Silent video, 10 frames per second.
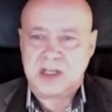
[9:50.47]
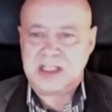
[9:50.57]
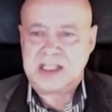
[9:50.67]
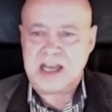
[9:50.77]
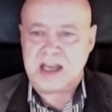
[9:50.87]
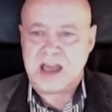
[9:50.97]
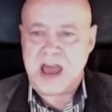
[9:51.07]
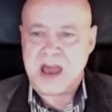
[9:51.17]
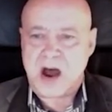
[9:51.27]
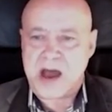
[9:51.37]
take
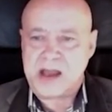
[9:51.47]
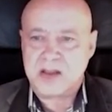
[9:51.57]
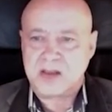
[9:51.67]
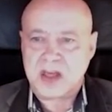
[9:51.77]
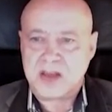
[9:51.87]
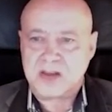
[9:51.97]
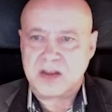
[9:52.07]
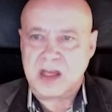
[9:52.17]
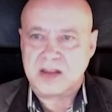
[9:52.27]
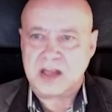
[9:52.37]
AI and say
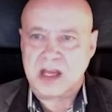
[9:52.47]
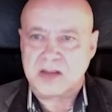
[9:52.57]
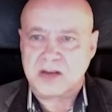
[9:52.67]
it's